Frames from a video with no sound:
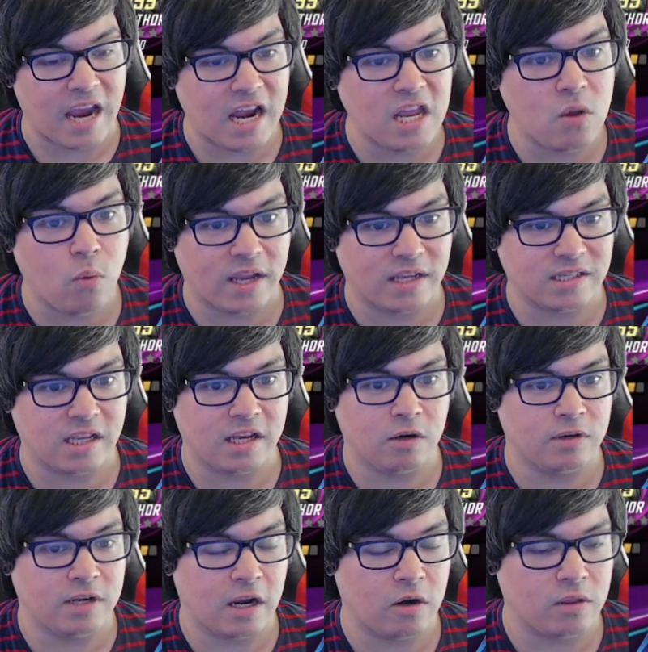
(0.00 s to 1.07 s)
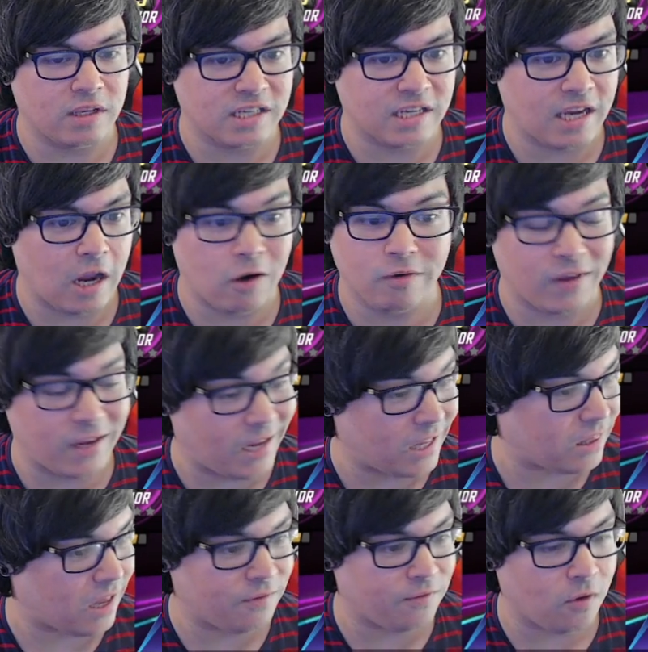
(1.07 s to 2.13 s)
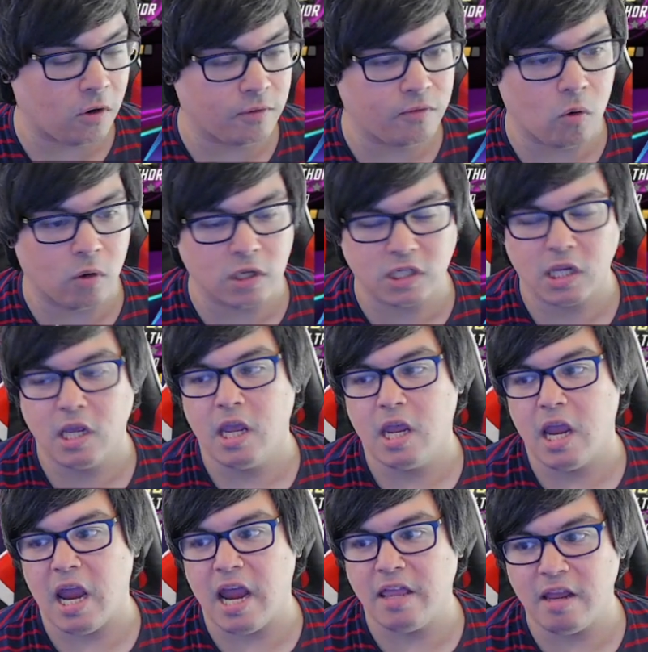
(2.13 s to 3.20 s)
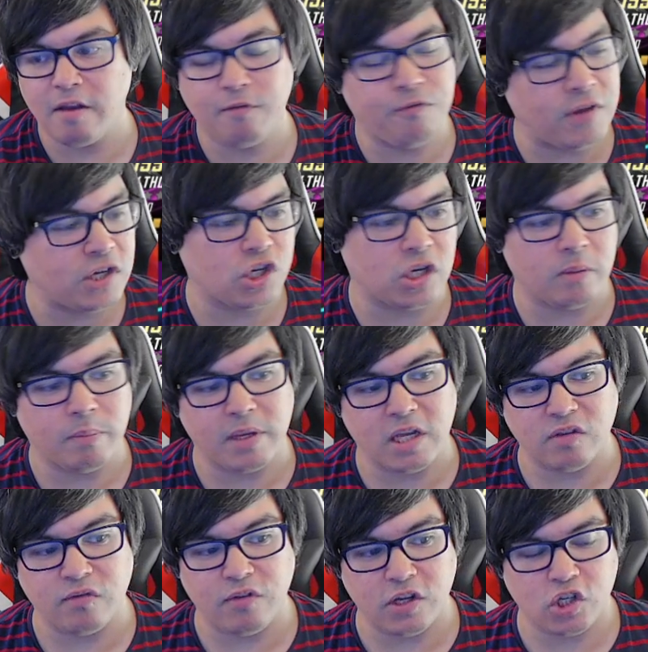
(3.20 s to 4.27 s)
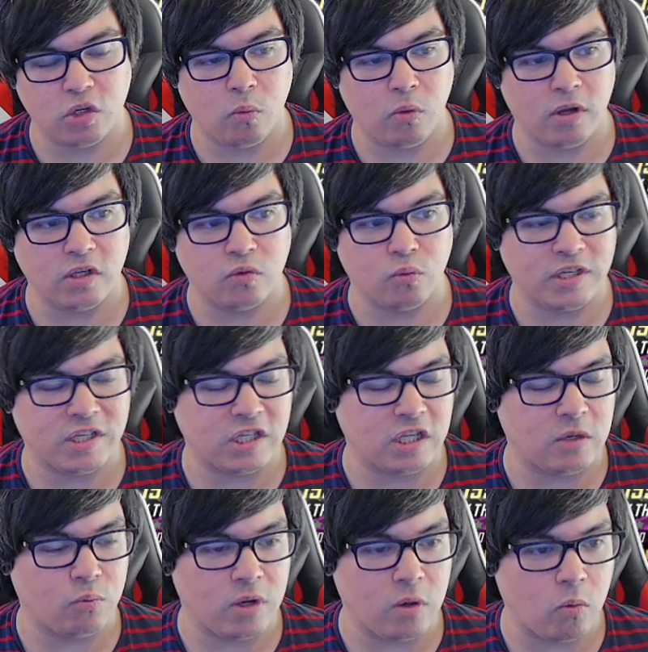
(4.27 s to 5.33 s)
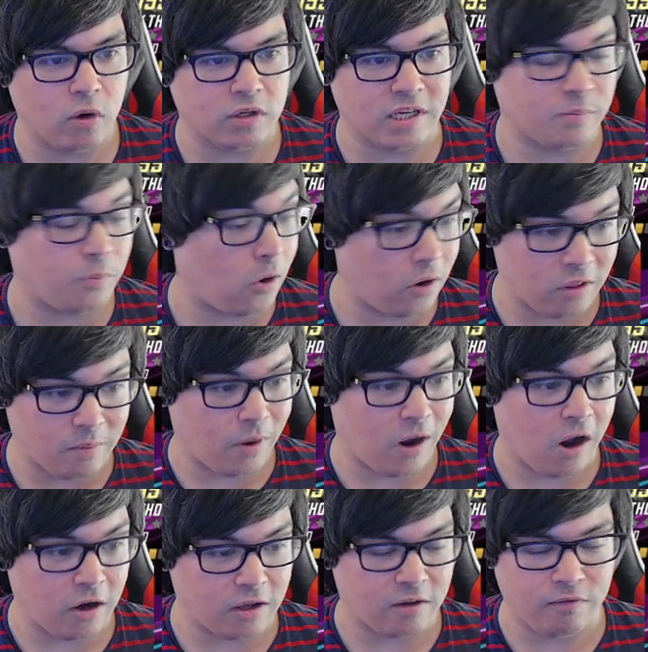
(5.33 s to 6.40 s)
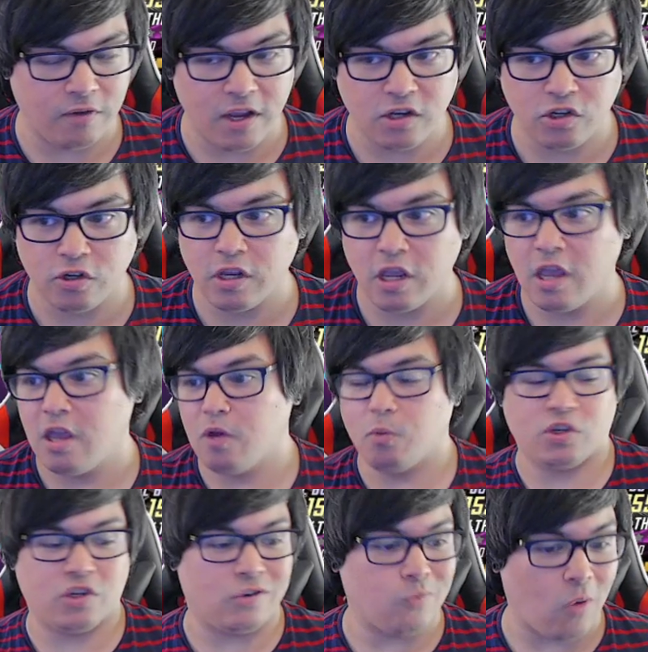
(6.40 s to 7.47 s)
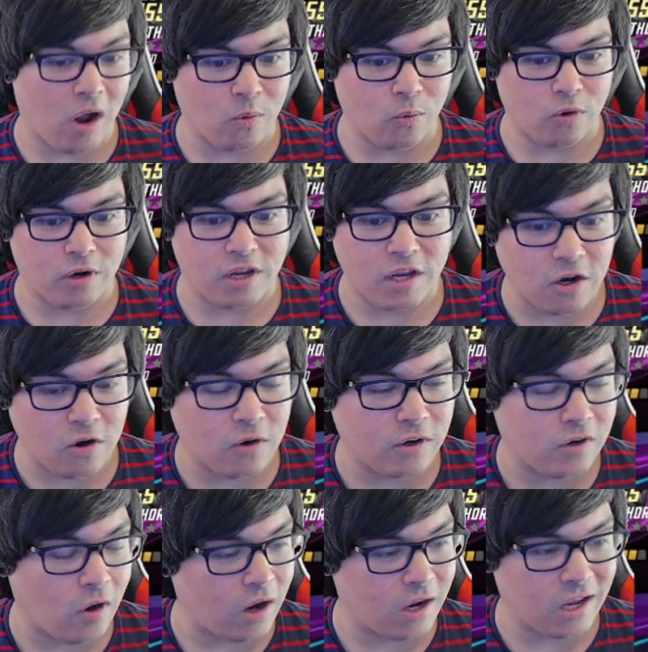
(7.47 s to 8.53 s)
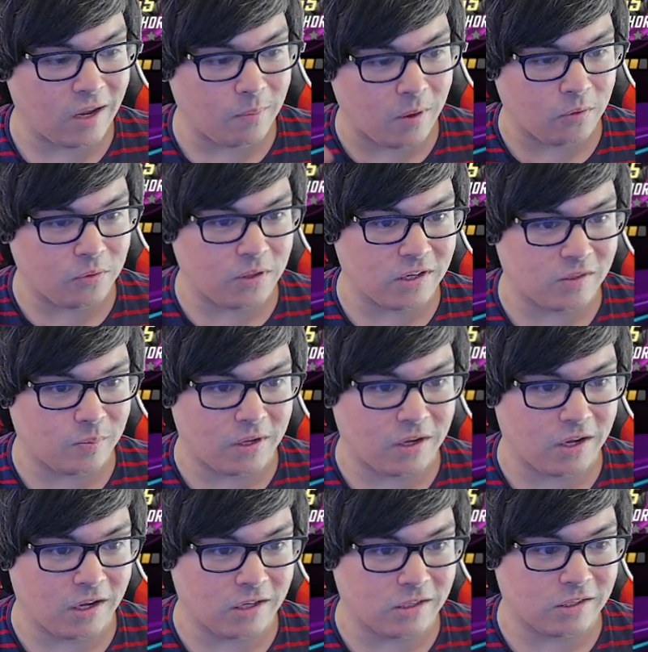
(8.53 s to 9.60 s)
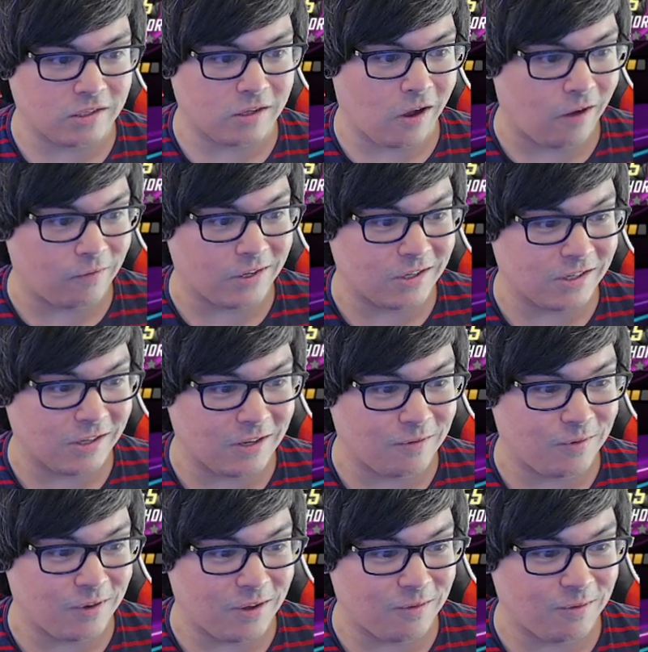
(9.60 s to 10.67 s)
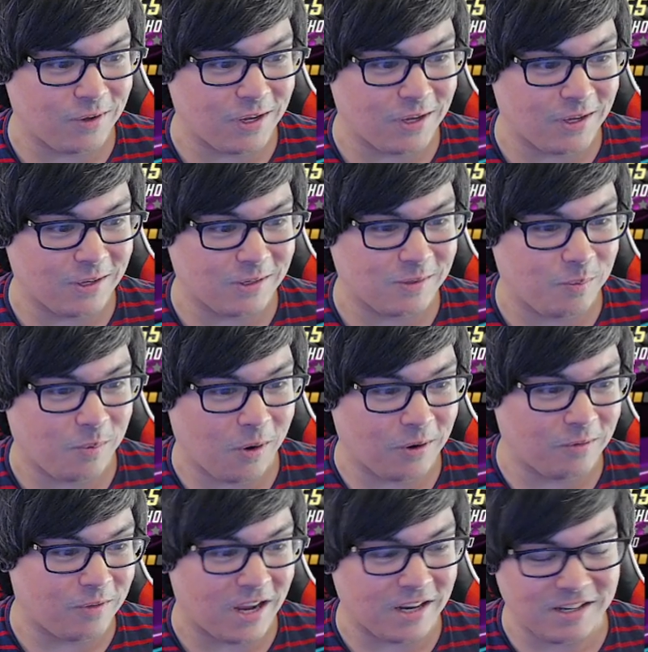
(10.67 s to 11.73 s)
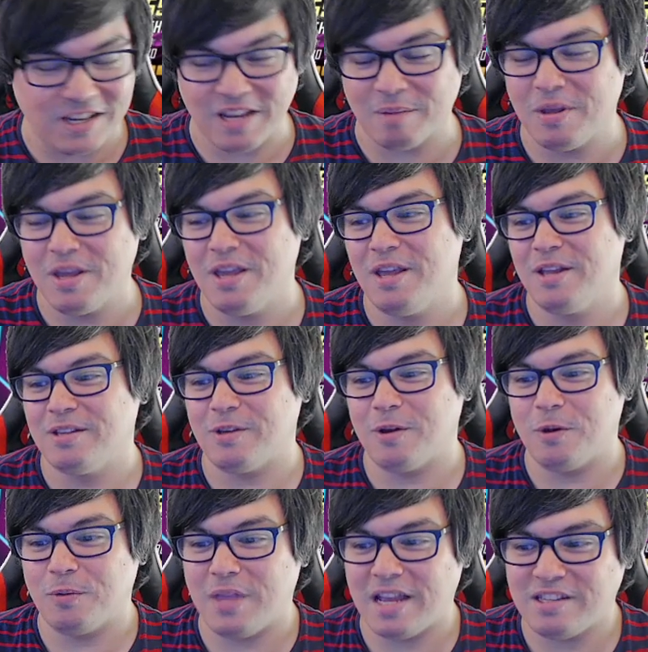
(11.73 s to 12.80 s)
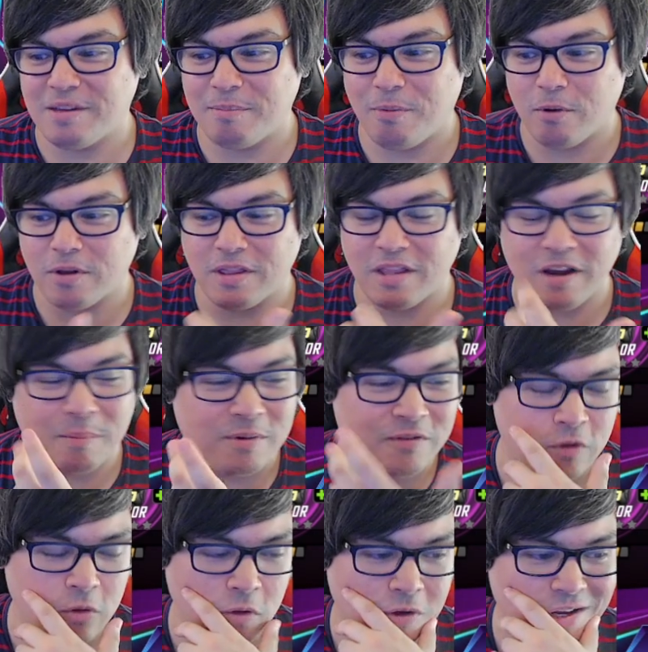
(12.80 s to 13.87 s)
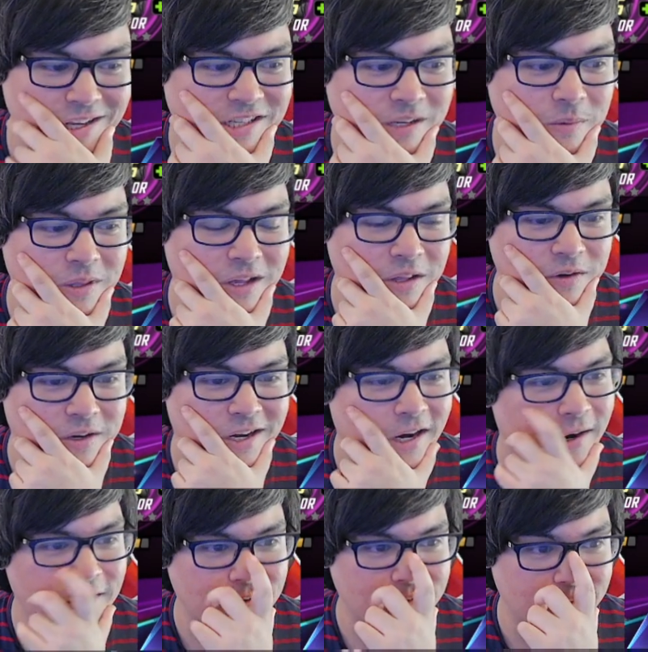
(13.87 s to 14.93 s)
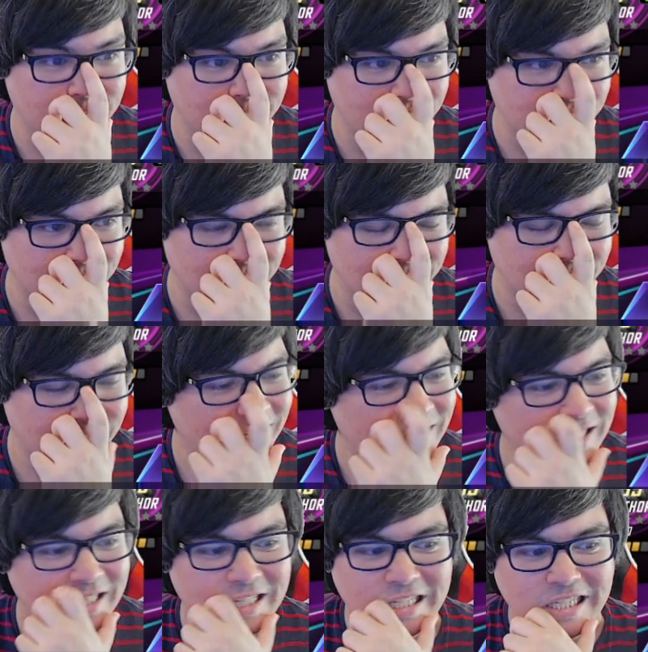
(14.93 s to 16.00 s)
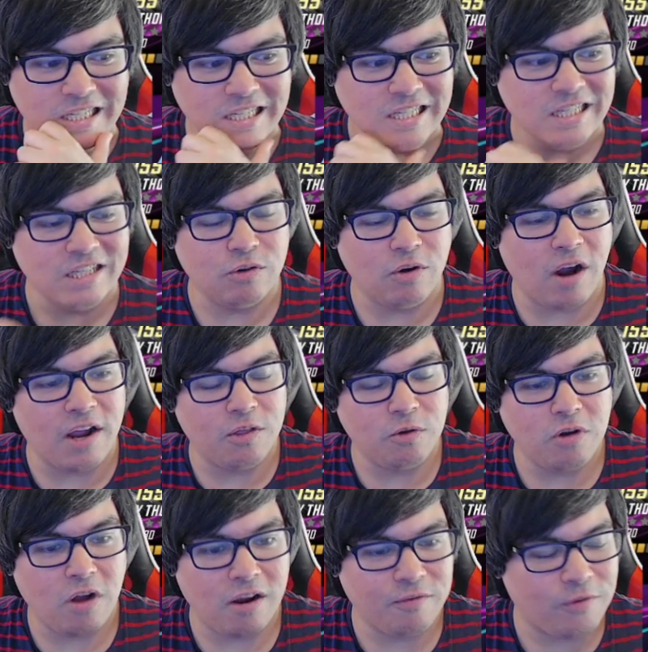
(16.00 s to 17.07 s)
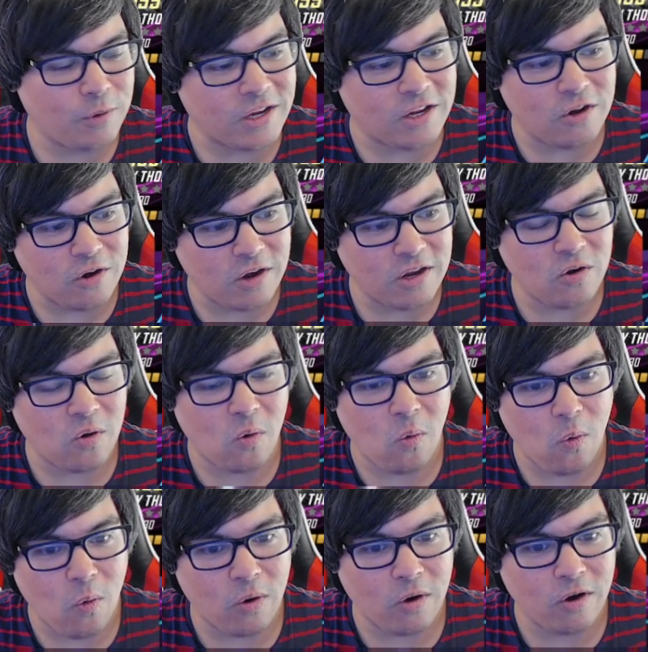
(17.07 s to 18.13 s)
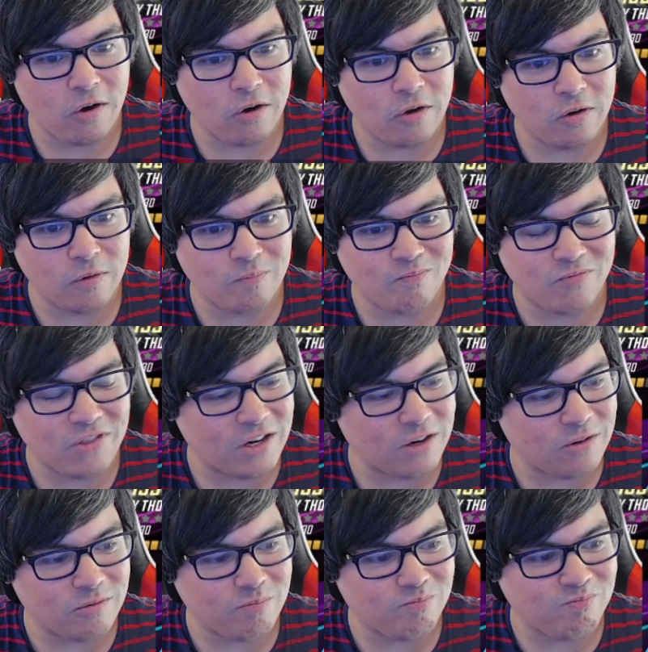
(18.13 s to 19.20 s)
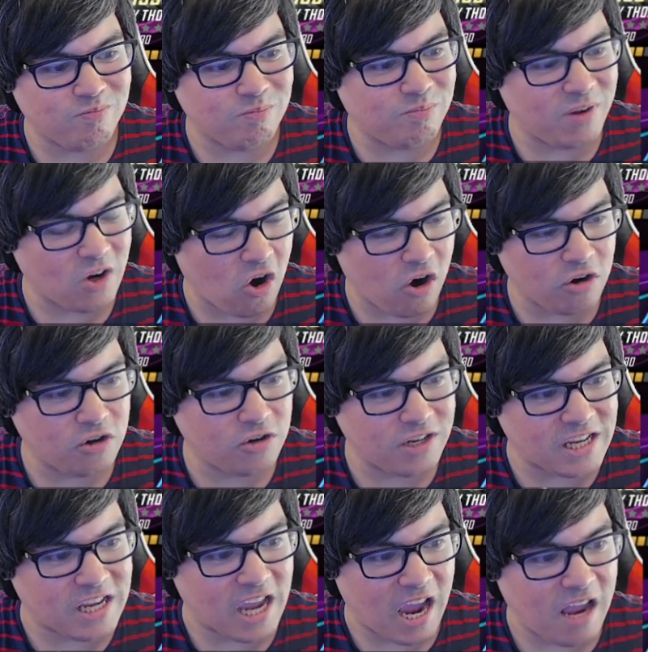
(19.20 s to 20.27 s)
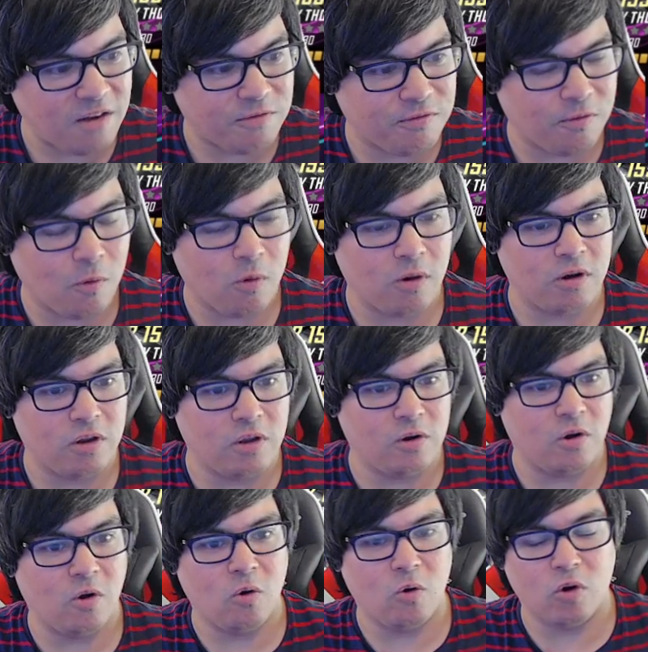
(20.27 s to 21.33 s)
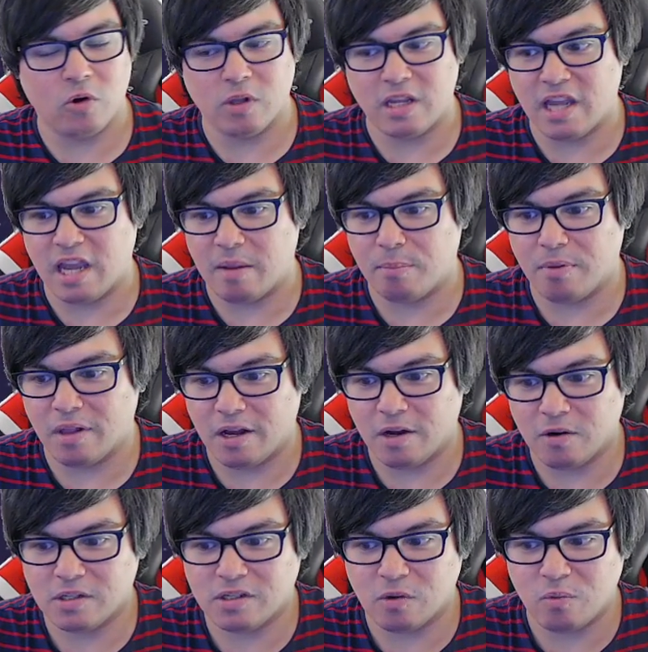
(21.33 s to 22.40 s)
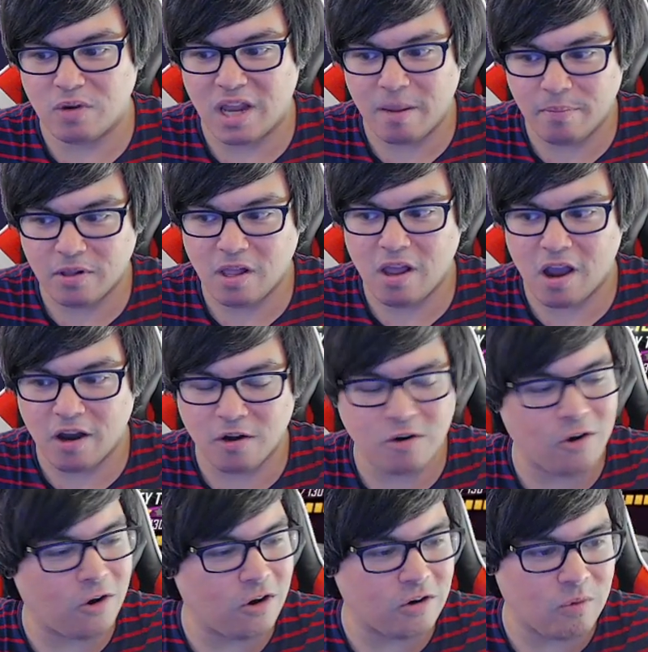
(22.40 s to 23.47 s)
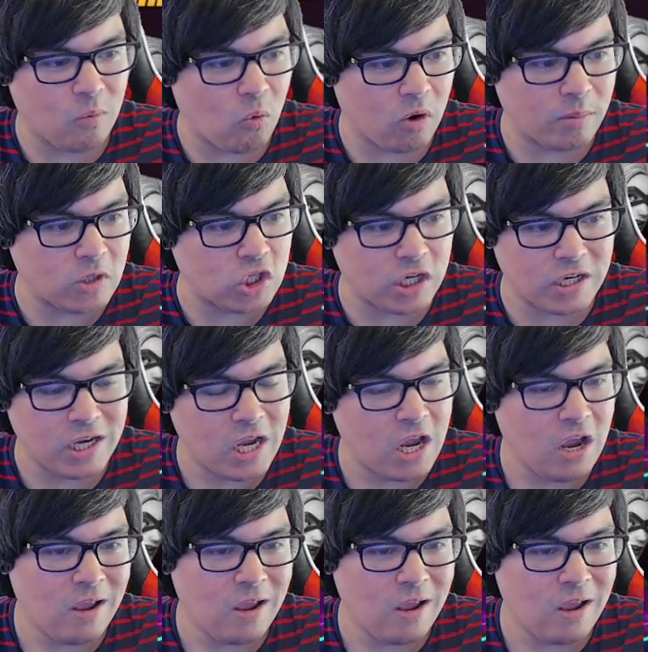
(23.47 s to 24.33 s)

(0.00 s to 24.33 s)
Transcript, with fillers: anyways later down in this account if I get that far, of course. And then Vision, because Vision was recently reworked as part of the Bionic Avengers, which is why we're here and talking about this because obviously Viv is part of that team. So that's important there. But if you look at some of the other characters on this list, they're either not very good or they're a bit harder to get for, you know, early game players. So Nebula, Ironheart, and War Machine